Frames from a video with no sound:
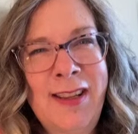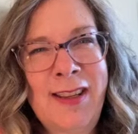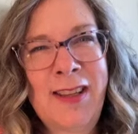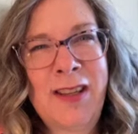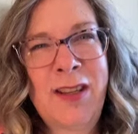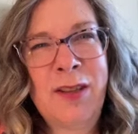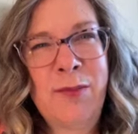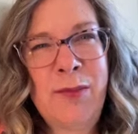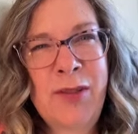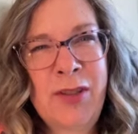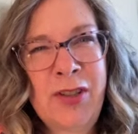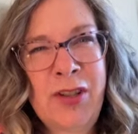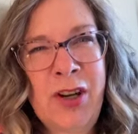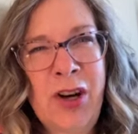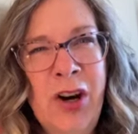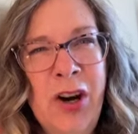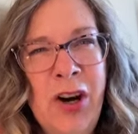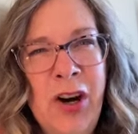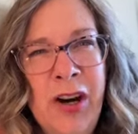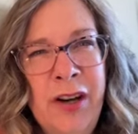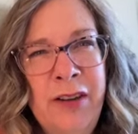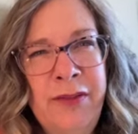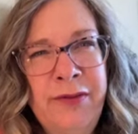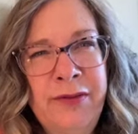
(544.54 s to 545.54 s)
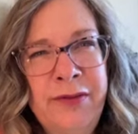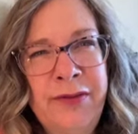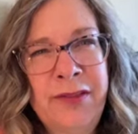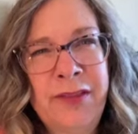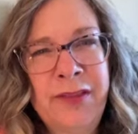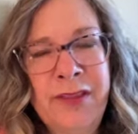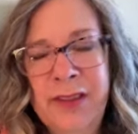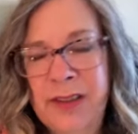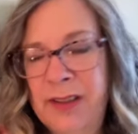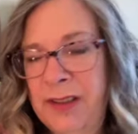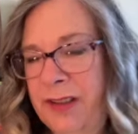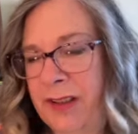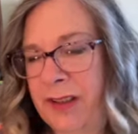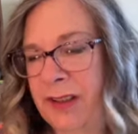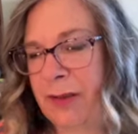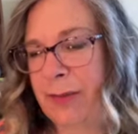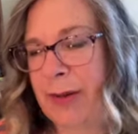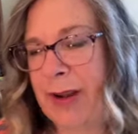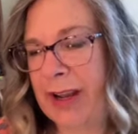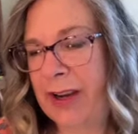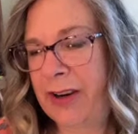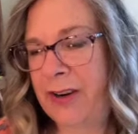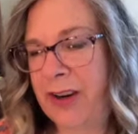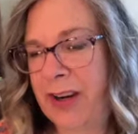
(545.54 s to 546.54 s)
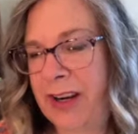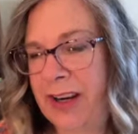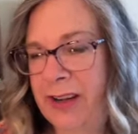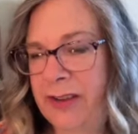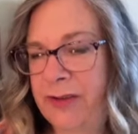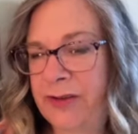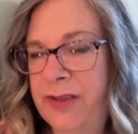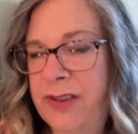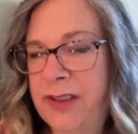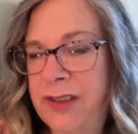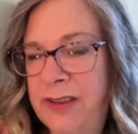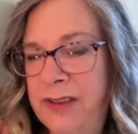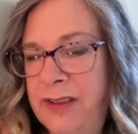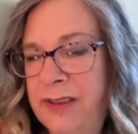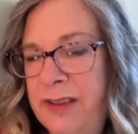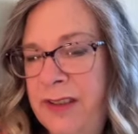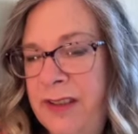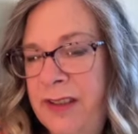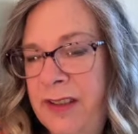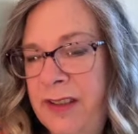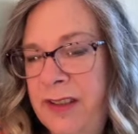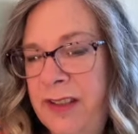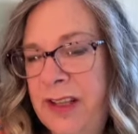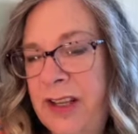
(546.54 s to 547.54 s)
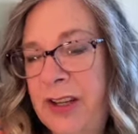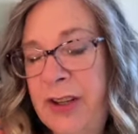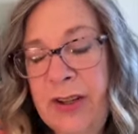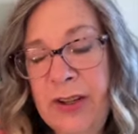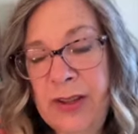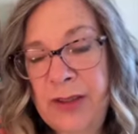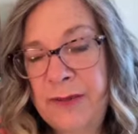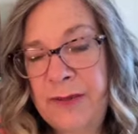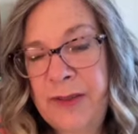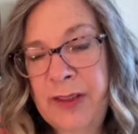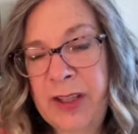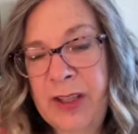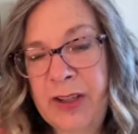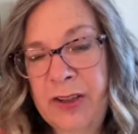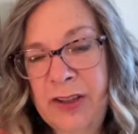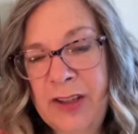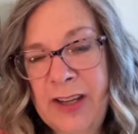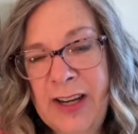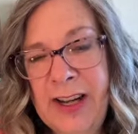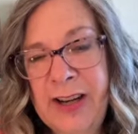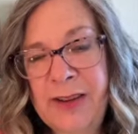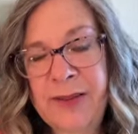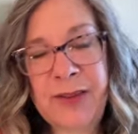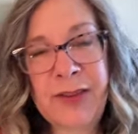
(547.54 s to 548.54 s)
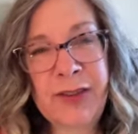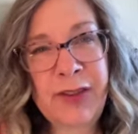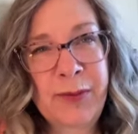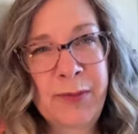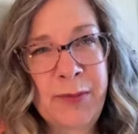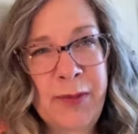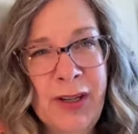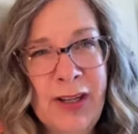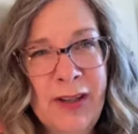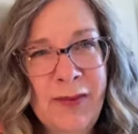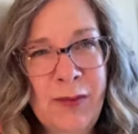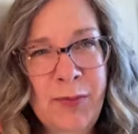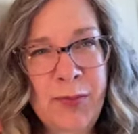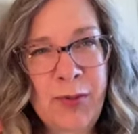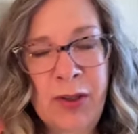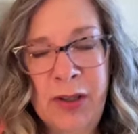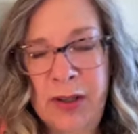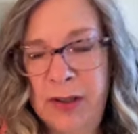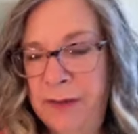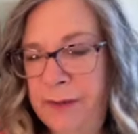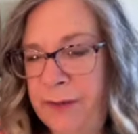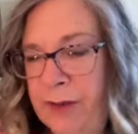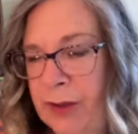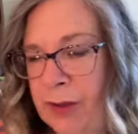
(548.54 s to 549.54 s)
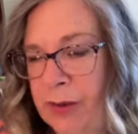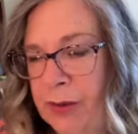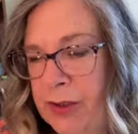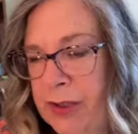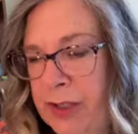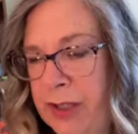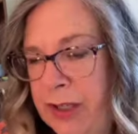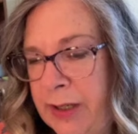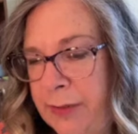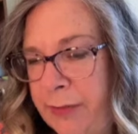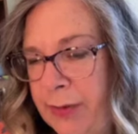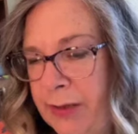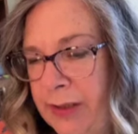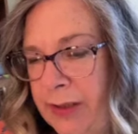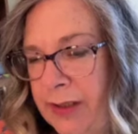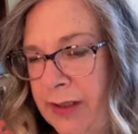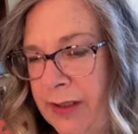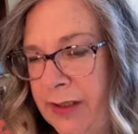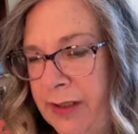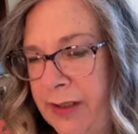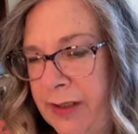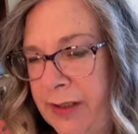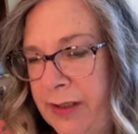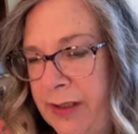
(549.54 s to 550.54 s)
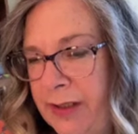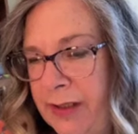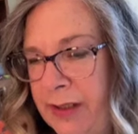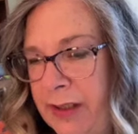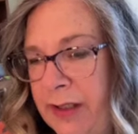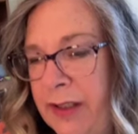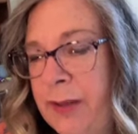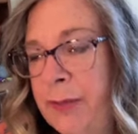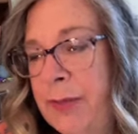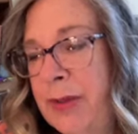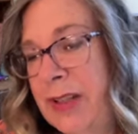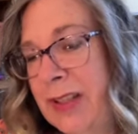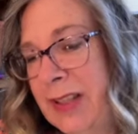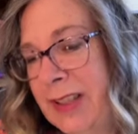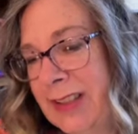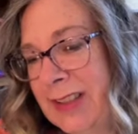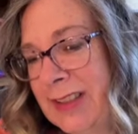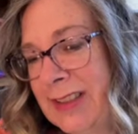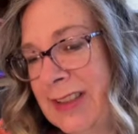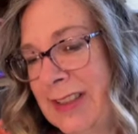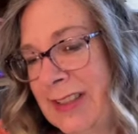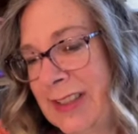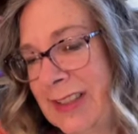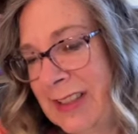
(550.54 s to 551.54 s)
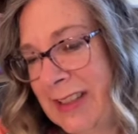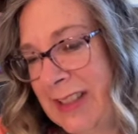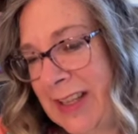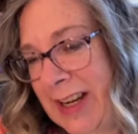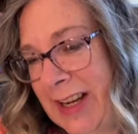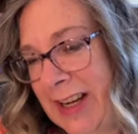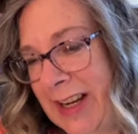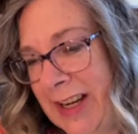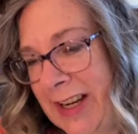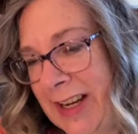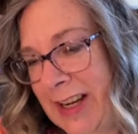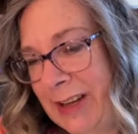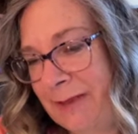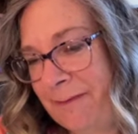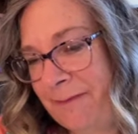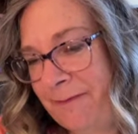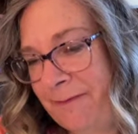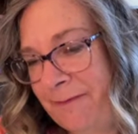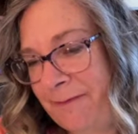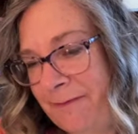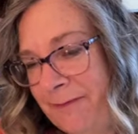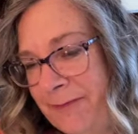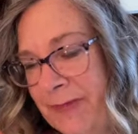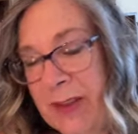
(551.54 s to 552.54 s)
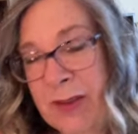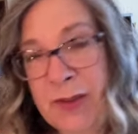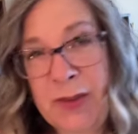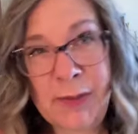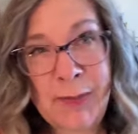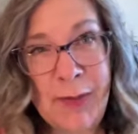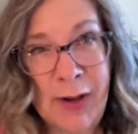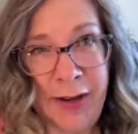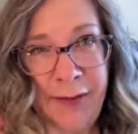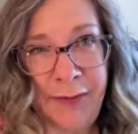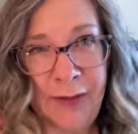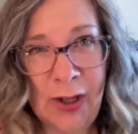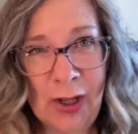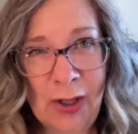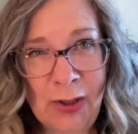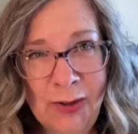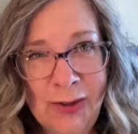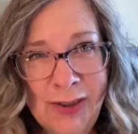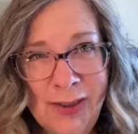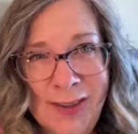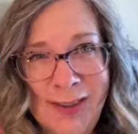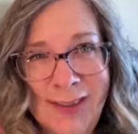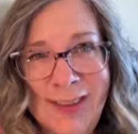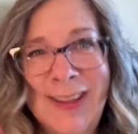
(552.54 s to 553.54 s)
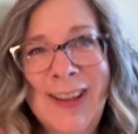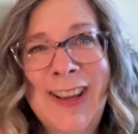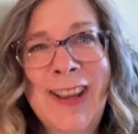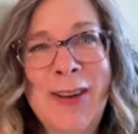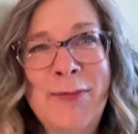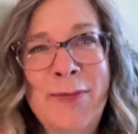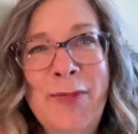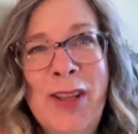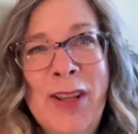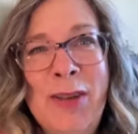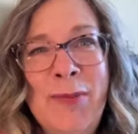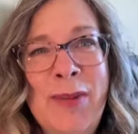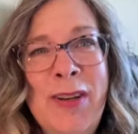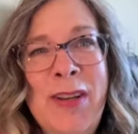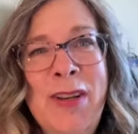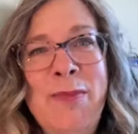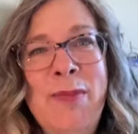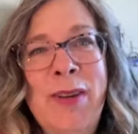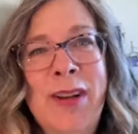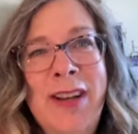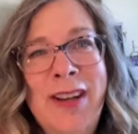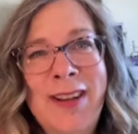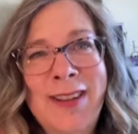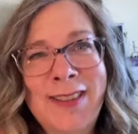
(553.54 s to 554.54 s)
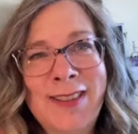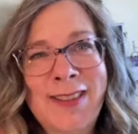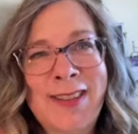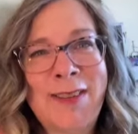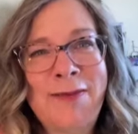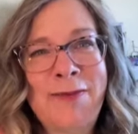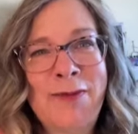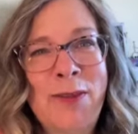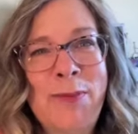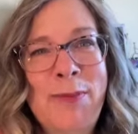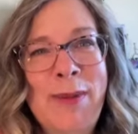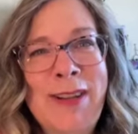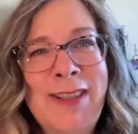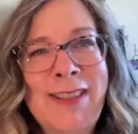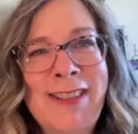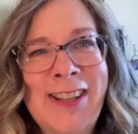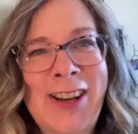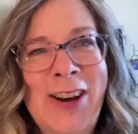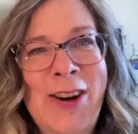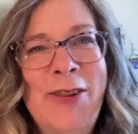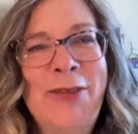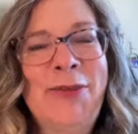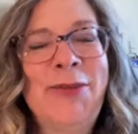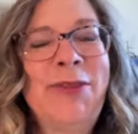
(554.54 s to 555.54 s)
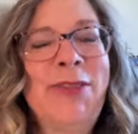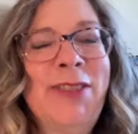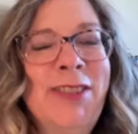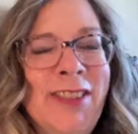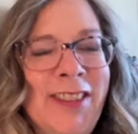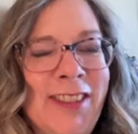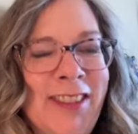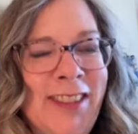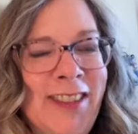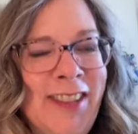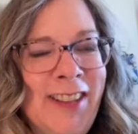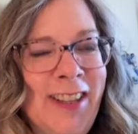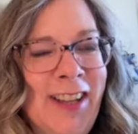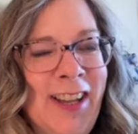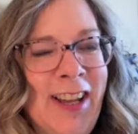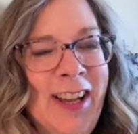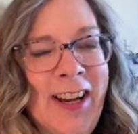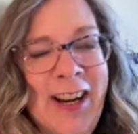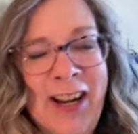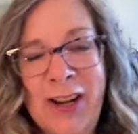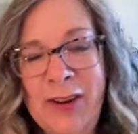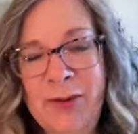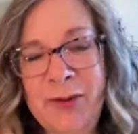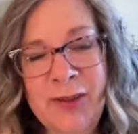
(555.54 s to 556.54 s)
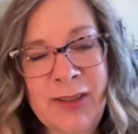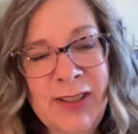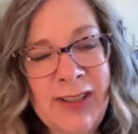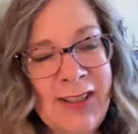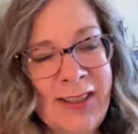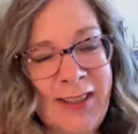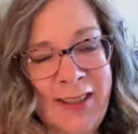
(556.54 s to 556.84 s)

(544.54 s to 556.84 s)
the image off the background. I couldn't figure it out, so I'm gonna have to put it in Photoshop. But needless to say, it was my fault. I can't blame anybody except for myself. And I was